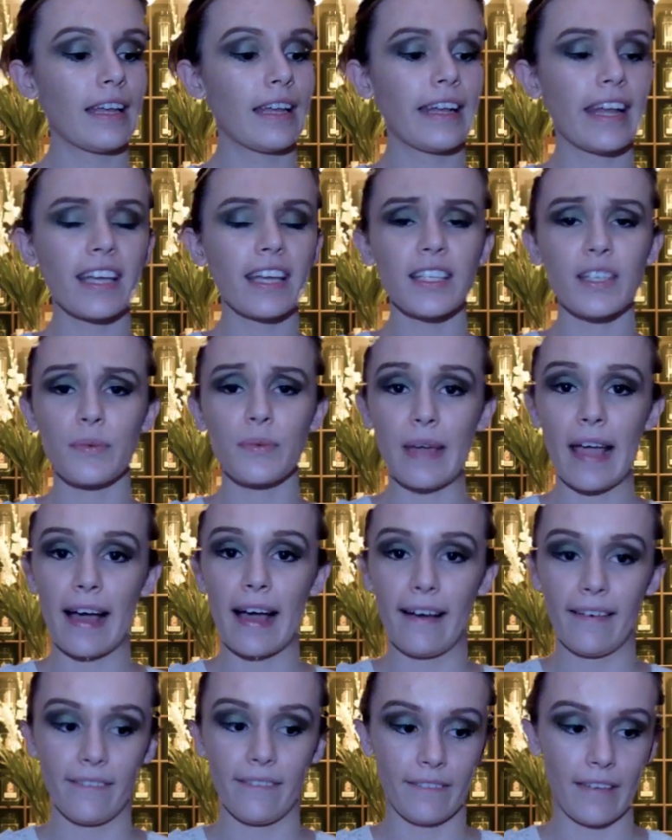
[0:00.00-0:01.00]
Next we
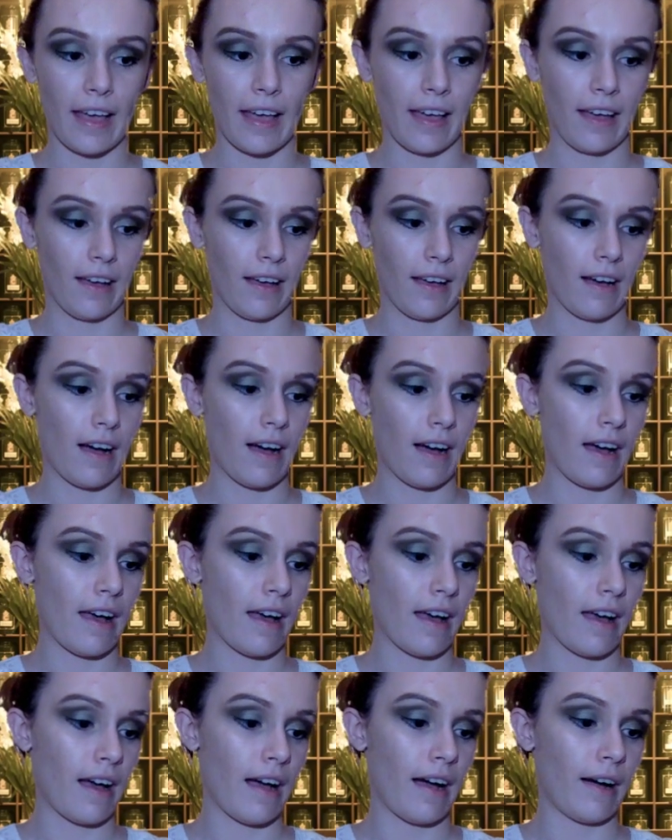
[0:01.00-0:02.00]
have
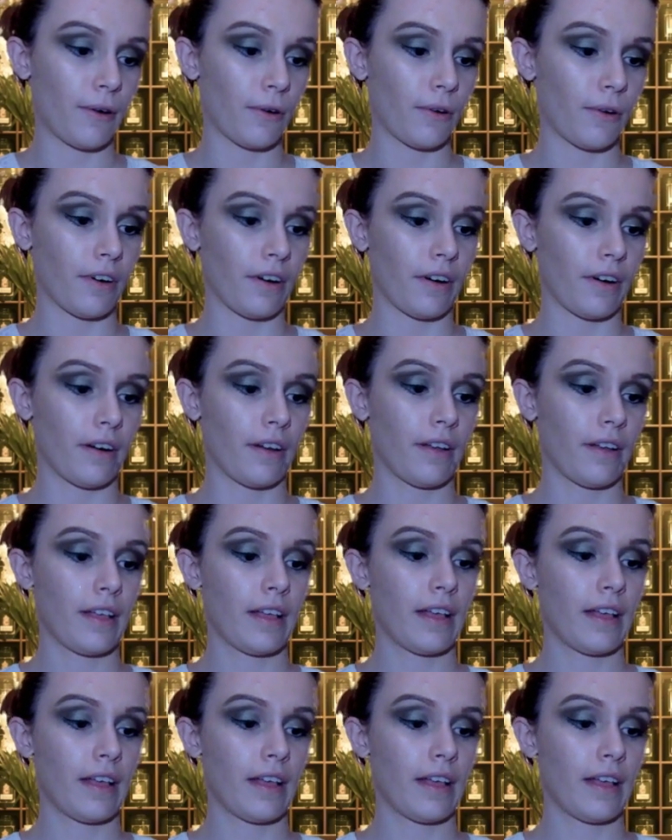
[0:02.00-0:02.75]
our